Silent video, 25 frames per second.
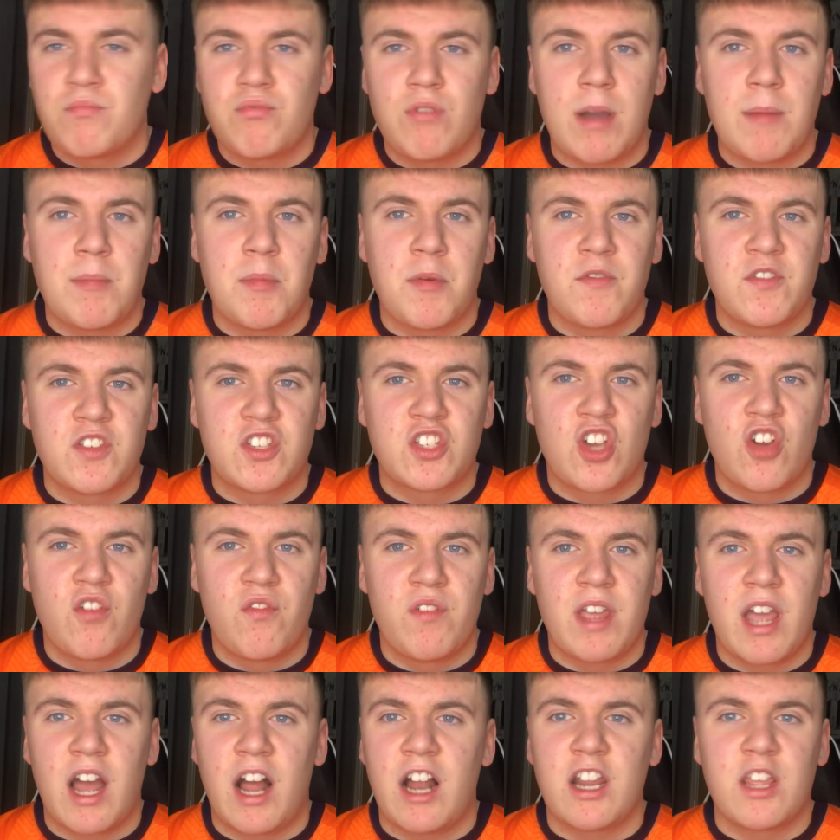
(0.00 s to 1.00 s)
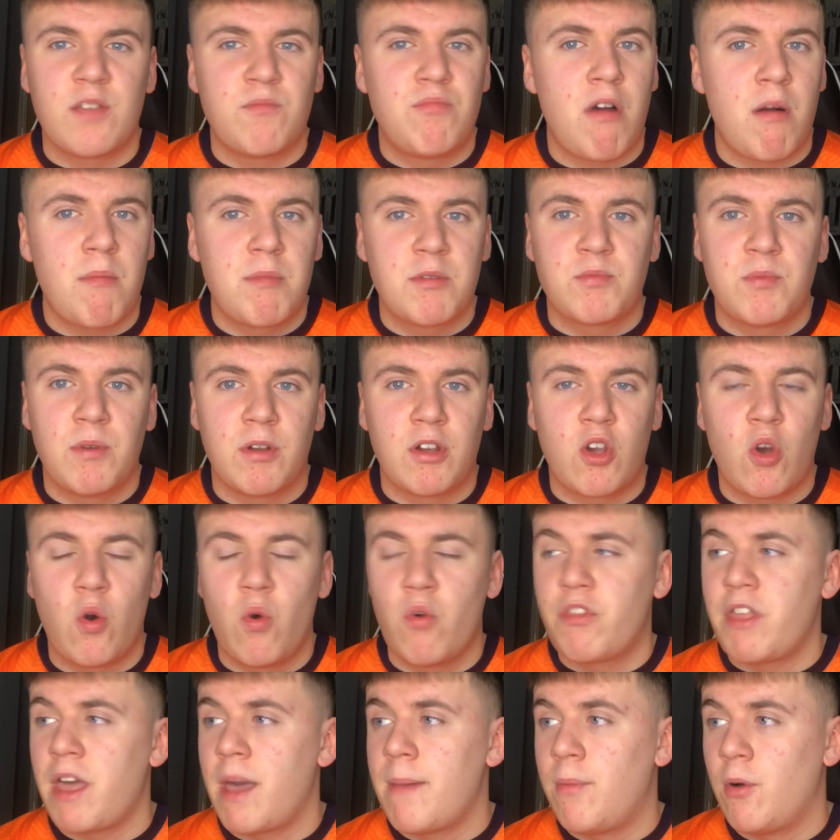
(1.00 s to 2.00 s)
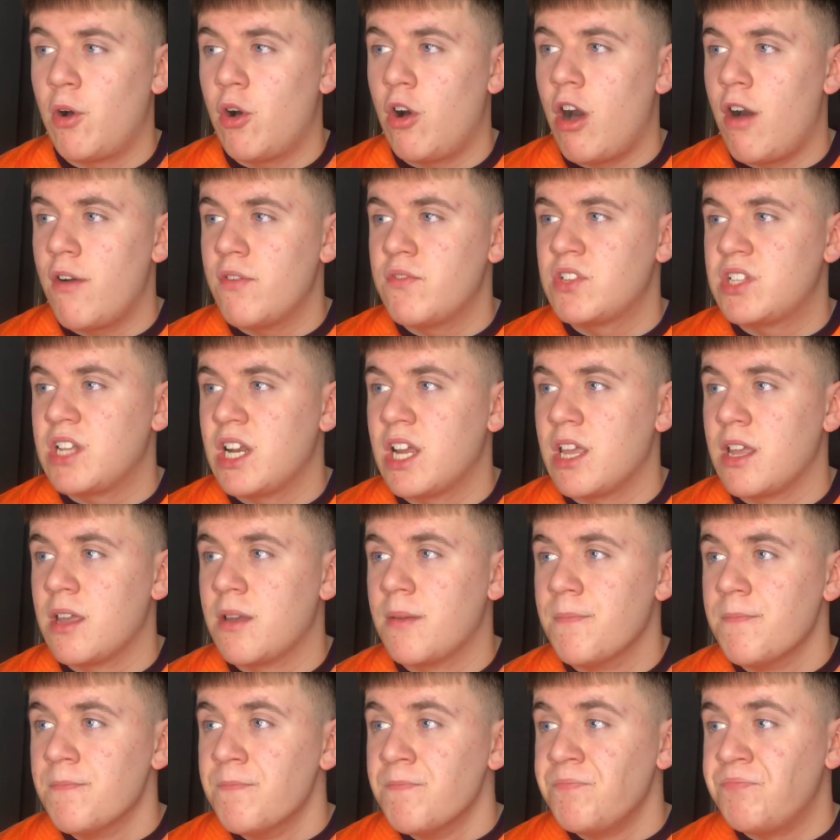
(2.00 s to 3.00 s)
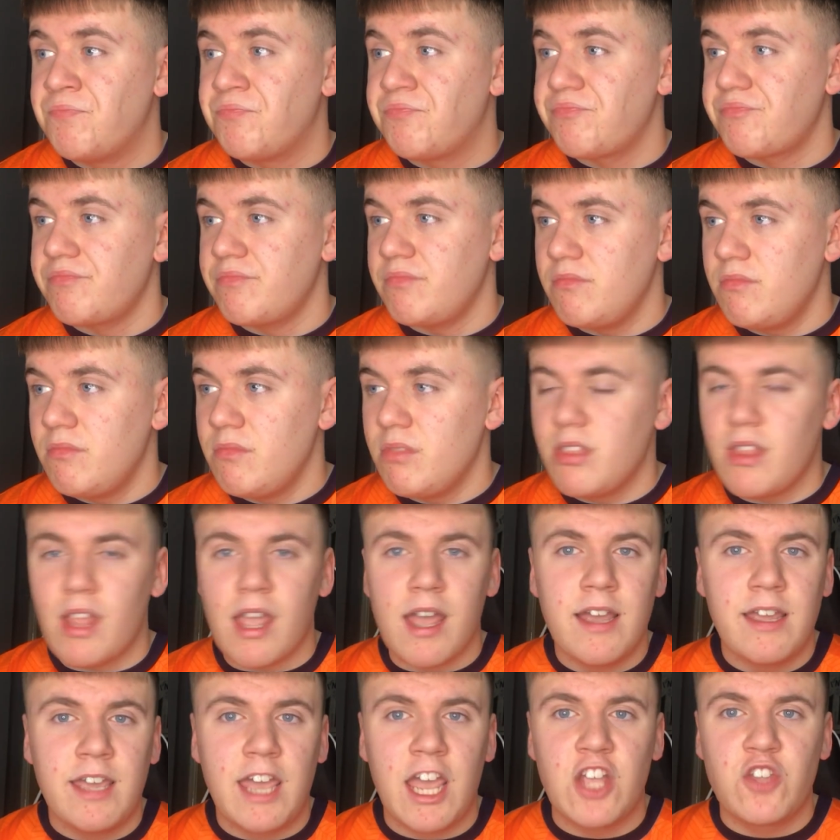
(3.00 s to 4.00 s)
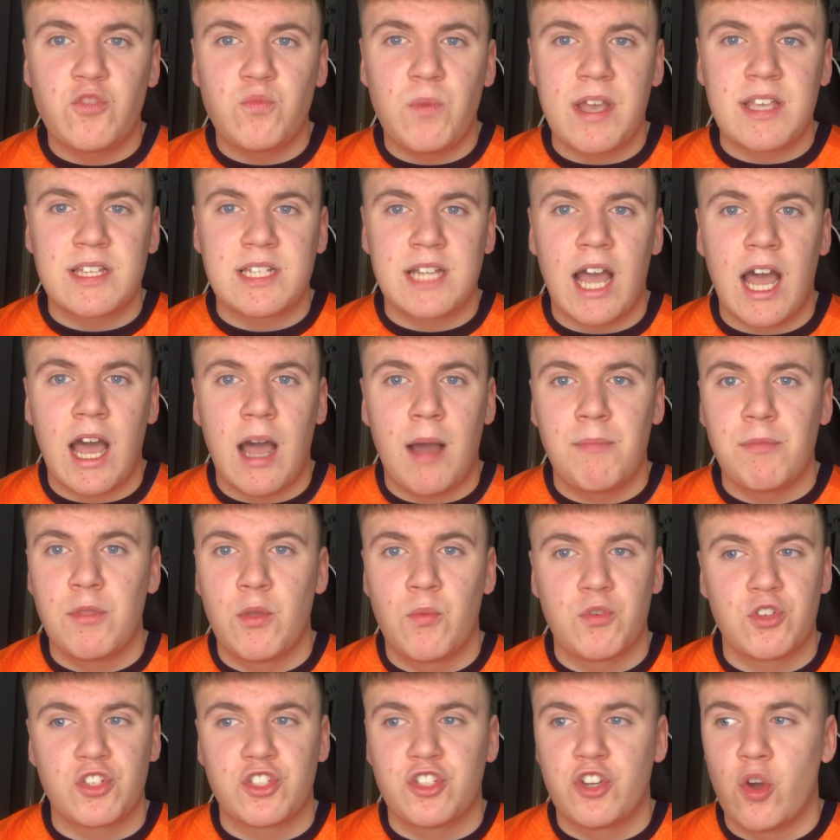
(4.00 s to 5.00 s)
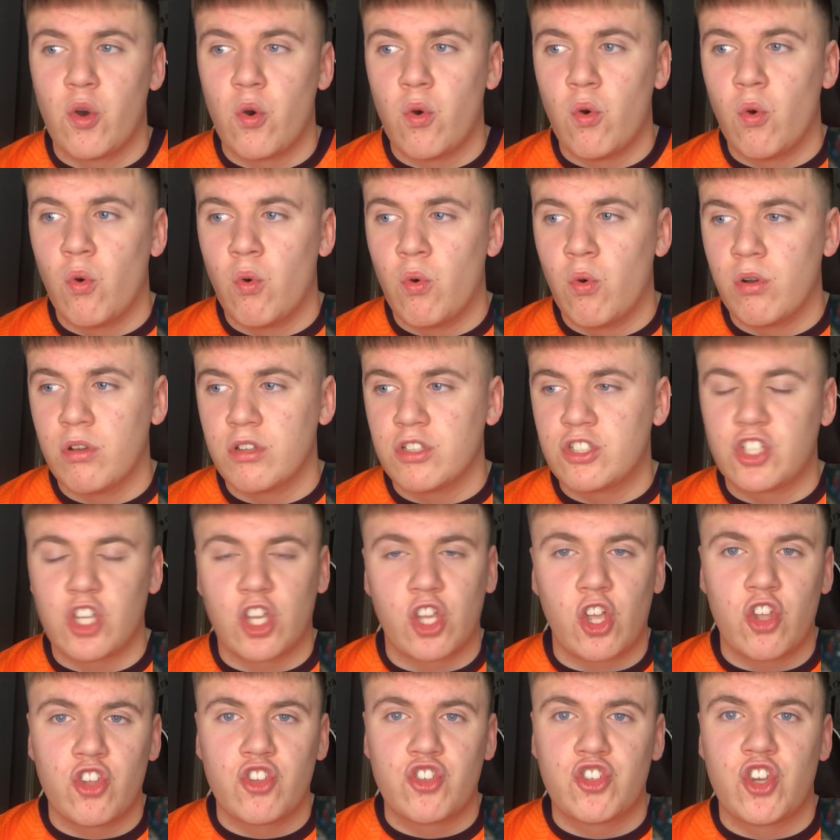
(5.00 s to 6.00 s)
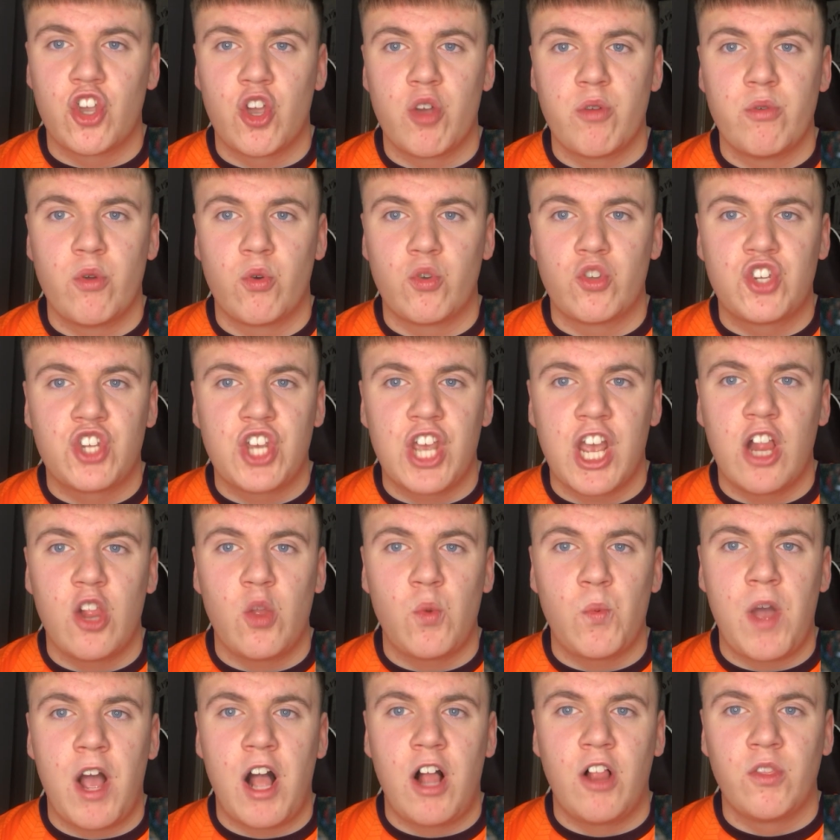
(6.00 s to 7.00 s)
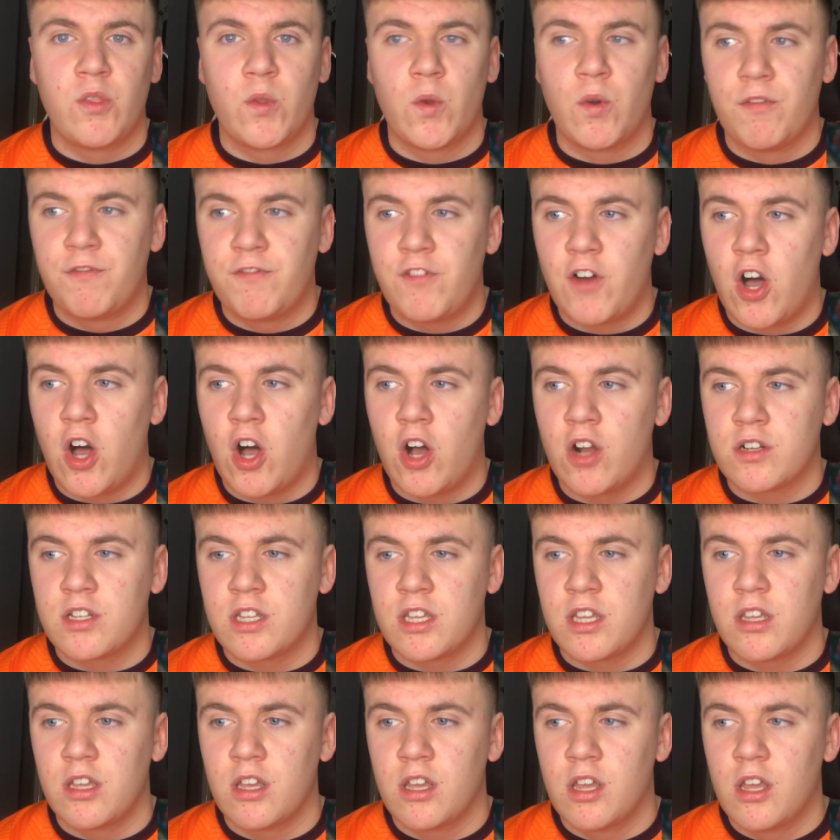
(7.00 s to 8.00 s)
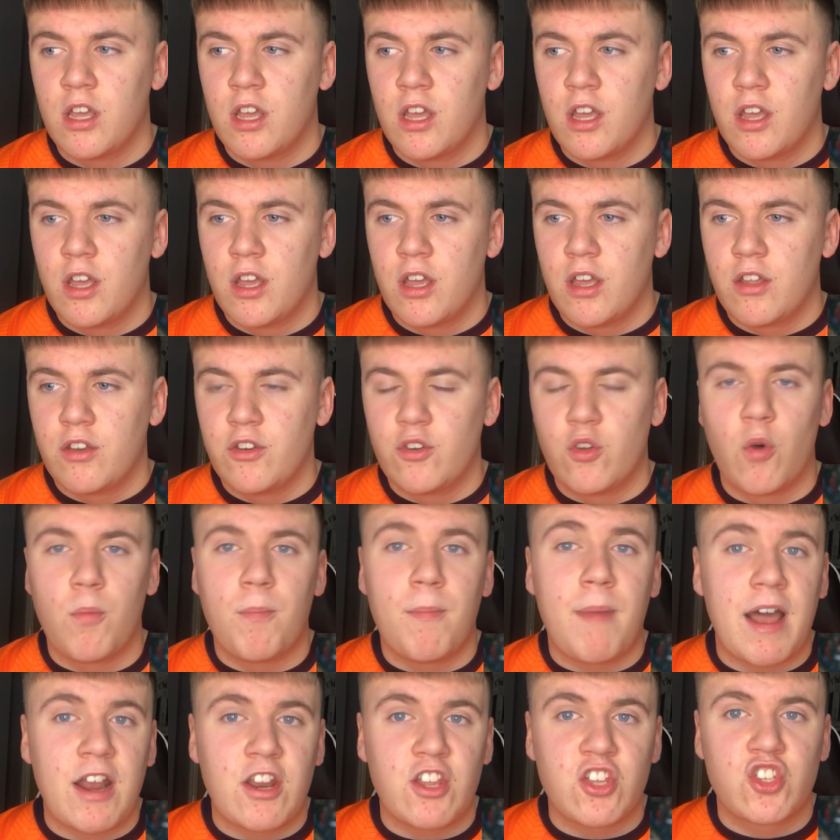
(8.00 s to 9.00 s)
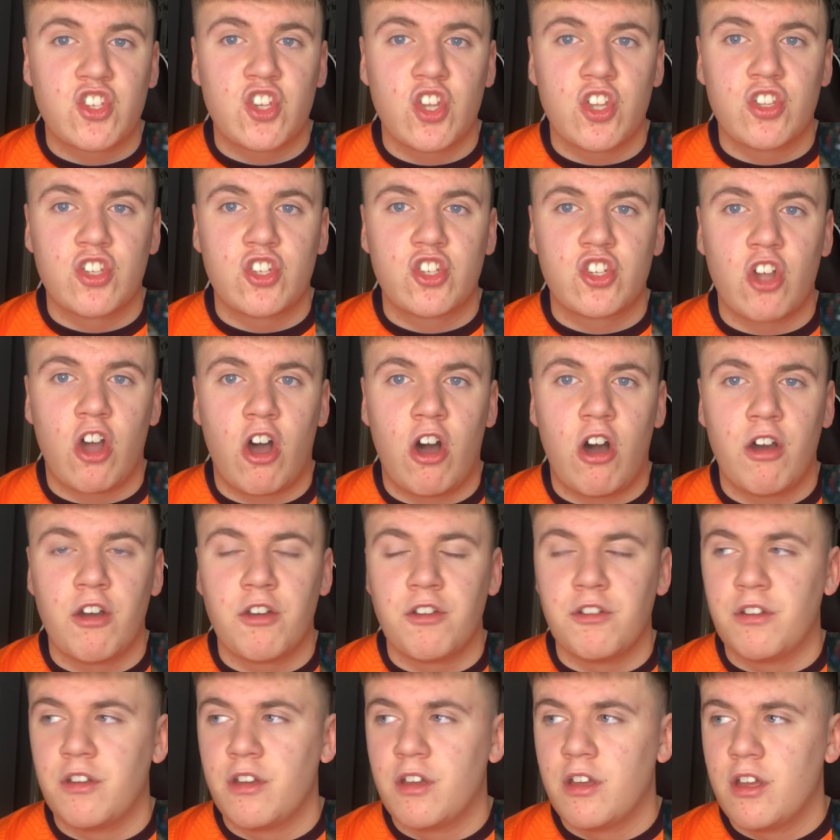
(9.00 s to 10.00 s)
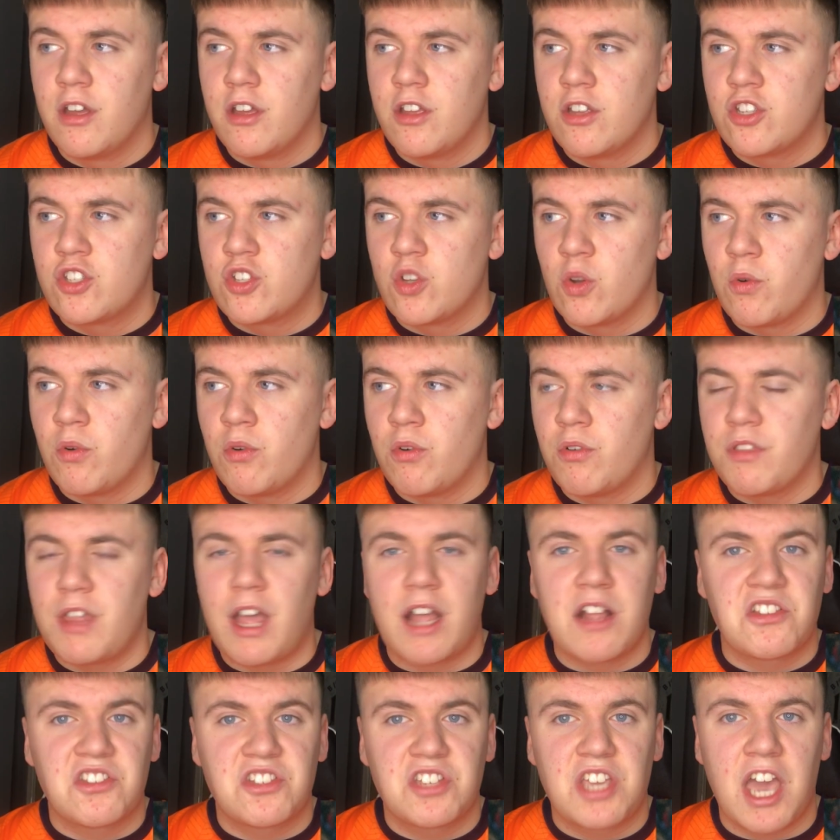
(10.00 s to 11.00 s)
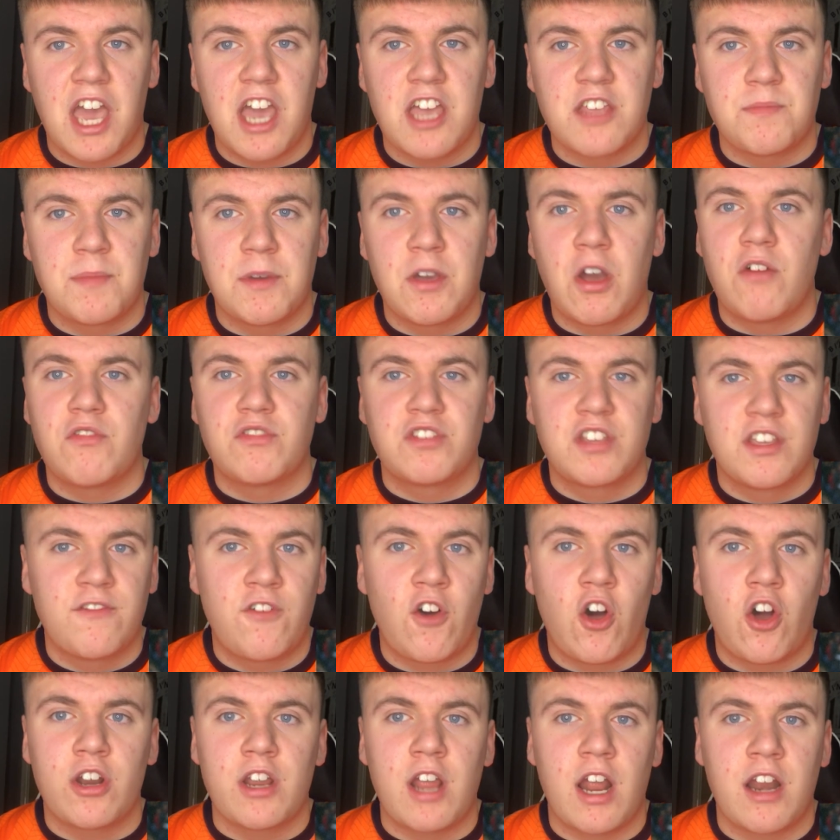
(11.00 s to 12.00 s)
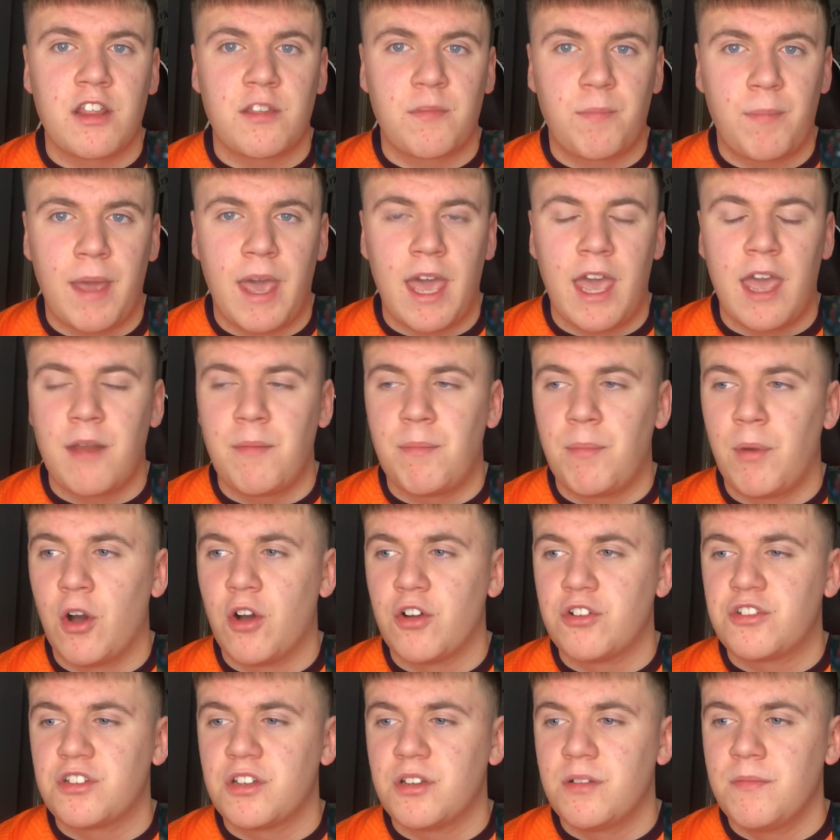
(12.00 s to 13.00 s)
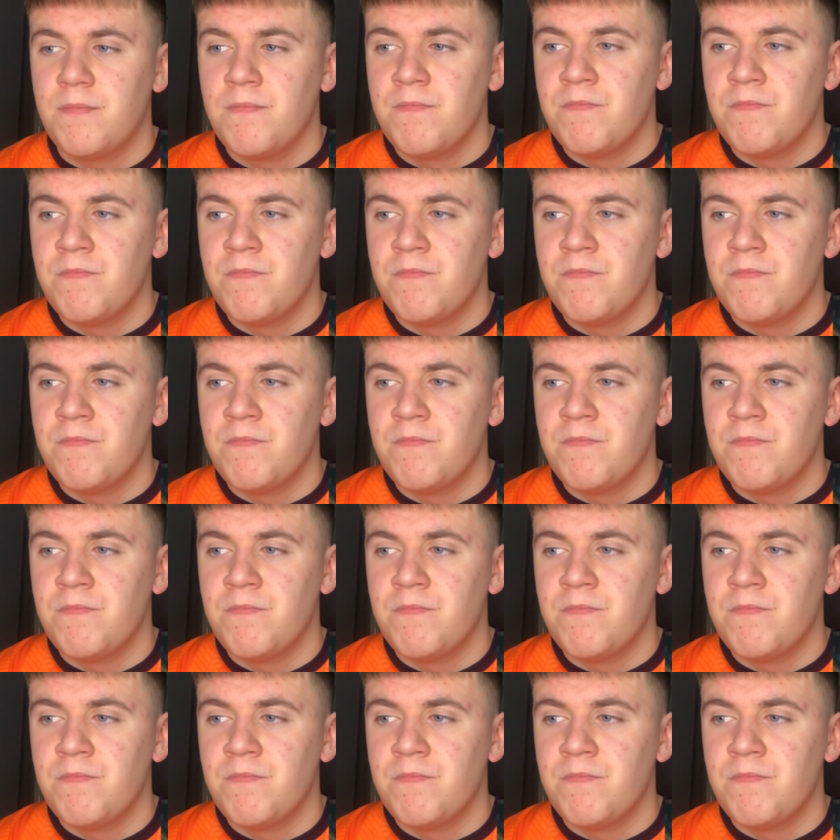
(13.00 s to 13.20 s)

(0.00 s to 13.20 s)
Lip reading: prime of his career and he probably will go there, but obviously against West Ham, there was no Soyuncu, no Chilwell, no Vardy, no Maddison starting. So that scares me. Obviously, Vardy had his bed, but